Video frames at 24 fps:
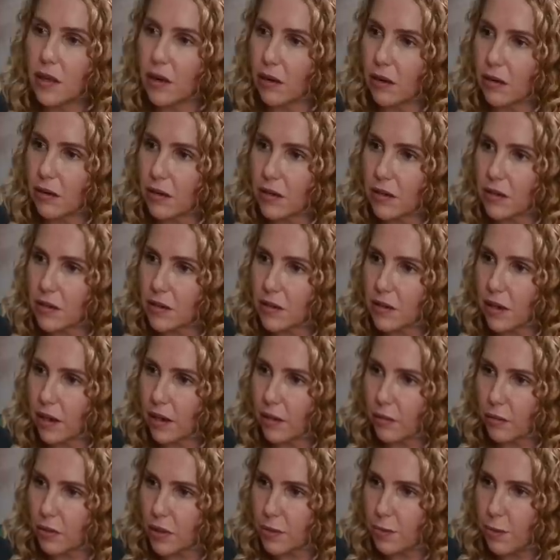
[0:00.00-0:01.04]
the artist
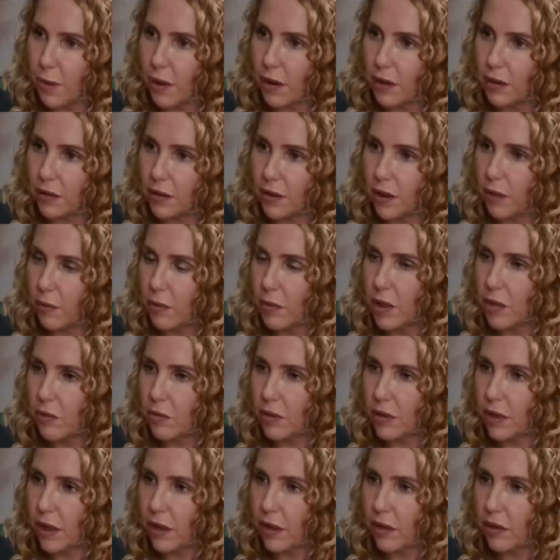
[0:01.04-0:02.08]
like respond? Like when you
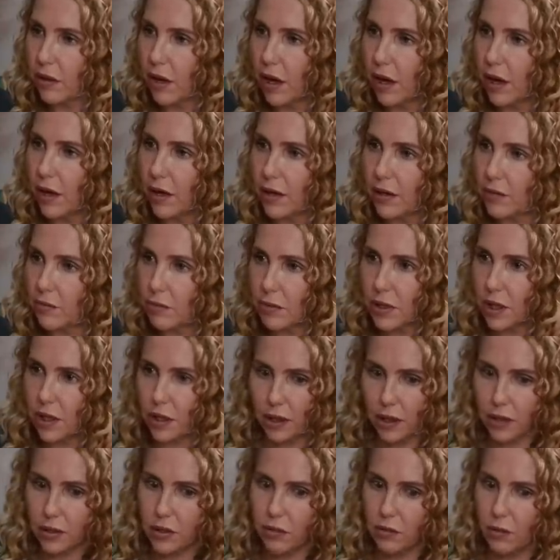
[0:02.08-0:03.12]
were like crying, was he
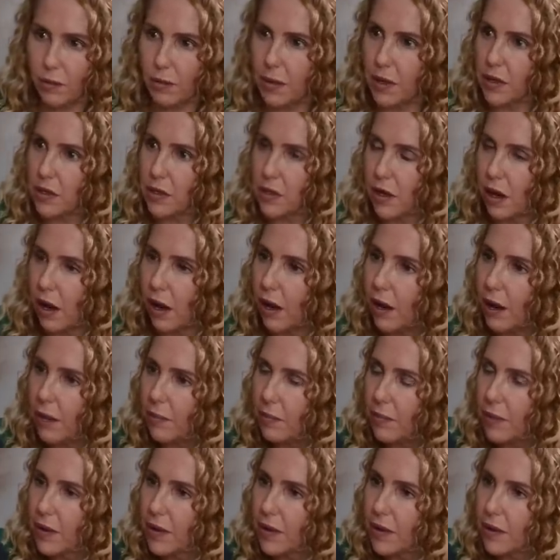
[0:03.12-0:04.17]
like, oh, he, they, I
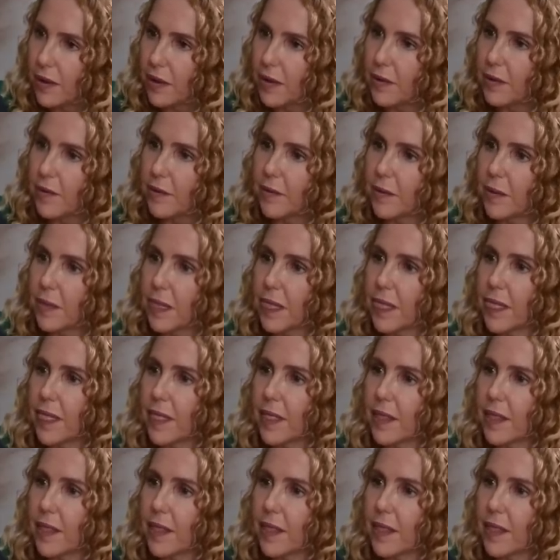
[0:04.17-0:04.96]
know he felt bad,